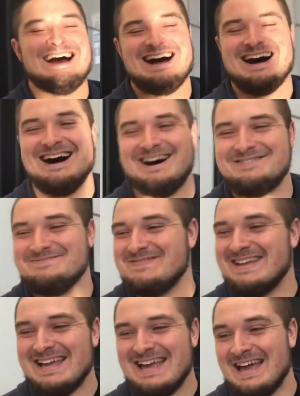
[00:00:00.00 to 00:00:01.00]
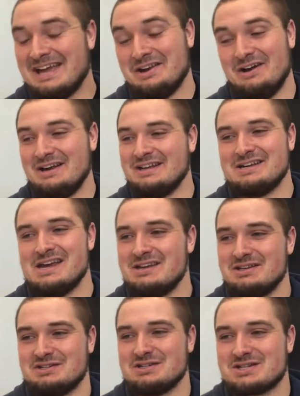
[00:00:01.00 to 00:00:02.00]
um, and I,
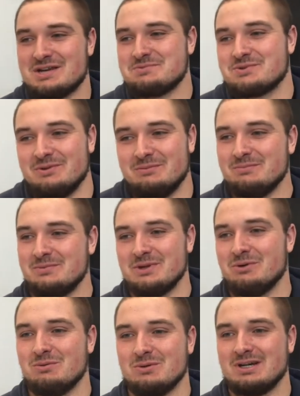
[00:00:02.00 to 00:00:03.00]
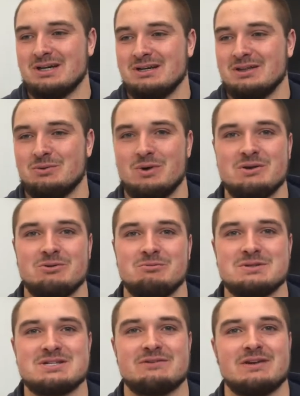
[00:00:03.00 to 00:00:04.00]
it just comes from you know working in the weight
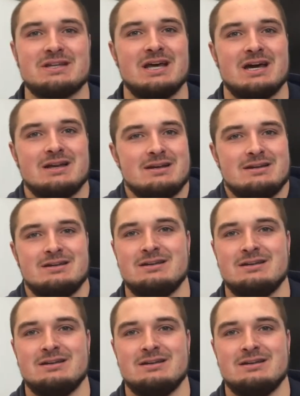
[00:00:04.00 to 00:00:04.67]
room and stuff like that.